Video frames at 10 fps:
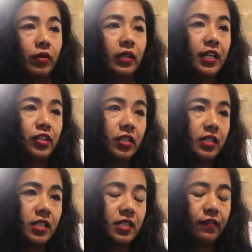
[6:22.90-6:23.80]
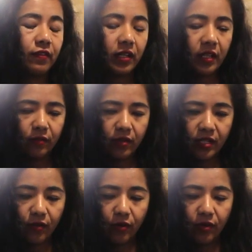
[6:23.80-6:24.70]
correlation to suffering. There was
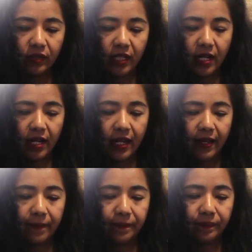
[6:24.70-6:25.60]
a quote that I